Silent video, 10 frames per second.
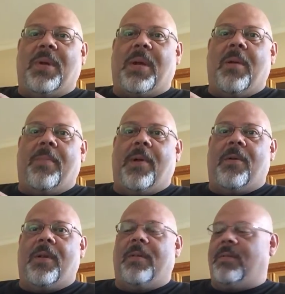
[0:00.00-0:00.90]
pick up
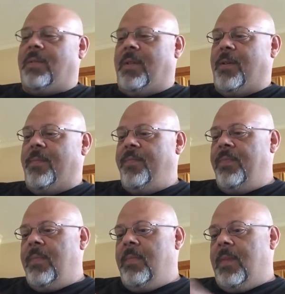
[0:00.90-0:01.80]
on it. So
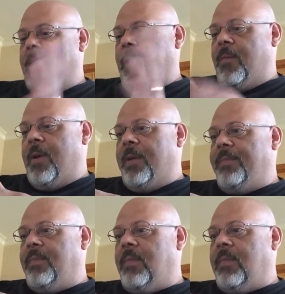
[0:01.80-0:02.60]
anyway,